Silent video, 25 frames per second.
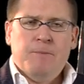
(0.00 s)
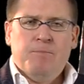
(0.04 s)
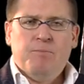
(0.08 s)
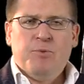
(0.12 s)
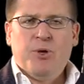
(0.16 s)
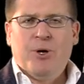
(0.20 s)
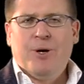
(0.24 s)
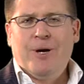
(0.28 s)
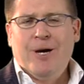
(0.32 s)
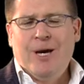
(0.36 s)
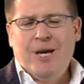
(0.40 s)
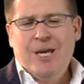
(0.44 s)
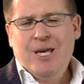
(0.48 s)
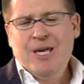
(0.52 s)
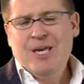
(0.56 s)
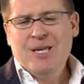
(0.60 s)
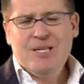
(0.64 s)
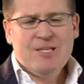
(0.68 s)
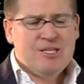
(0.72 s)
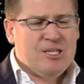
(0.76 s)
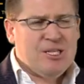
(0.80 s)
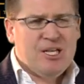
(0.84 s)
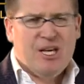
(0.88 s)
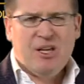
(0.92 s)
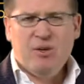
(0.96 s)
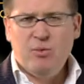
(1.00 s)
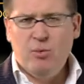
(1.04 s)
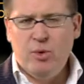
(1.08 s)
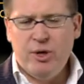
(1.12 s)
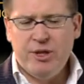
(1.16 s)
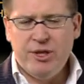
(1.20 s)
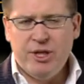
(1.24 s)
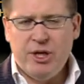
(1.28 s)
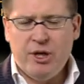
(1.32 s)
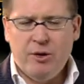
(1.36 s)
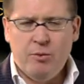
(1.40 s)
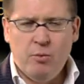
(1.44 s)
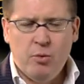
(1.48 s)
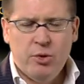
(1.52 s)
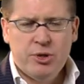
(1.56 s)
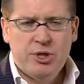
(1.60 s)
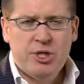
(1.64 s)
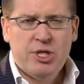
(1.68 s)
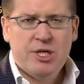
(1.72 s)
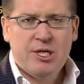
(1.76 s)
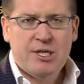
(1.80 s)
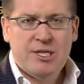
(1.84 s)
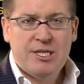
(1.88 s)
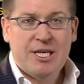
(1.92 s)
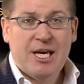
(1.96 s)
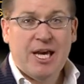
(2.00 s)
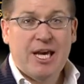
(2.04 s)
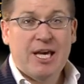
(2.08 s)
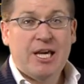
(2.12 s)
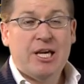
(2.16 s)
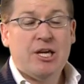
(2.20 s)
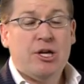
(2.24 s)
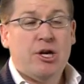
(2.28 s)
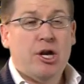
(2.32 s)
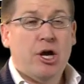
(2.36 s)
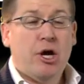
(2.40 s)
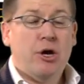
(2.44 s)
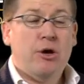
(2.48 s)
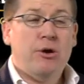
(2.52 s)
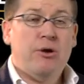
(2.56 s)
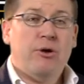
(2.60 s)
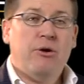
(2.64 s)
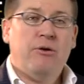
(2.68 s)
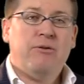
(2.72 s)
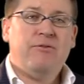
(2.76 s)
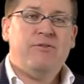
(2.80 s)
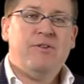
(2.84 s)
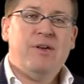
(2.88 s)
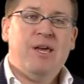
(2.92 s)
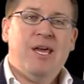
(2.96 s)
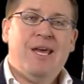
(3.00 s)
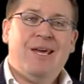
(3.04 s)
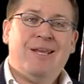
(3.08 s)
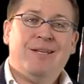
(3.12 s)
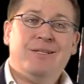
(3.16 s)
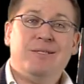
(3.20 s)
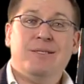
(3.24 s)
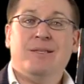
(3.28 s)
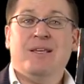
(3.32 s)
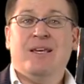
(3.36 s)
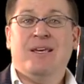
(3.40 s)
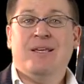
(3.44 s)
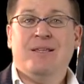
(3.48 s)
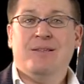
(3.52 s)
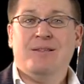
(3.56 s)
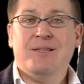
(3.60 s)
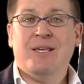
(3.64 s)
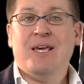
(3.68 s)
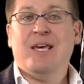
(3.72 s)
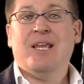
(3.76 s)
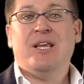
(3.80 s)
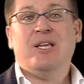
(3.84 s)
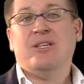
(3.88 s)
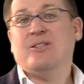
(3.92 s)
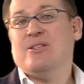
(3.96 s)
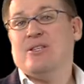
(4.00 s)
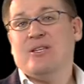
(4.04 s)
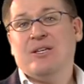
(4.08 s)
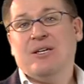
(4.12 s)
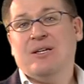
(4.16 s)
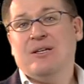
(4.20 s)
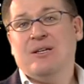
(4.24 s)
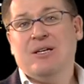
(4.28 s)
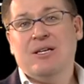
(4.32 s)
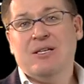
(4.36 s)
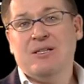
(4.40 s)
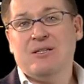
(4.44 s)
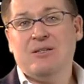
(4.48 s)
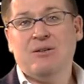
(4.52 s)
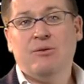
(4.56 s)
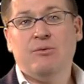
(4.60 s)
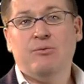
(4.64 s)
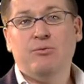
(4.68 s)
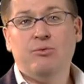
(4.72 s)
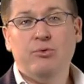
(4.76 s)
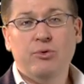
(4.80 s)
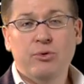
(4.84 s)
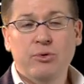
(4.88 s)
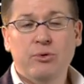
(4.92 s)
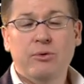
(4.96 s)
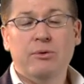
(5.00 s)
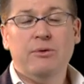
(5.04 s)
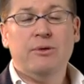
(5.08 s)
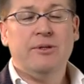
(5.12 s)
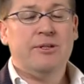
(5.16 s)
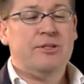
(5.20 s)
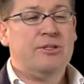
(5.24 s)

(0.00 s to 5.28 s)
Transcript: Okay, here's another one that I want you to take a note of, and it's a rule,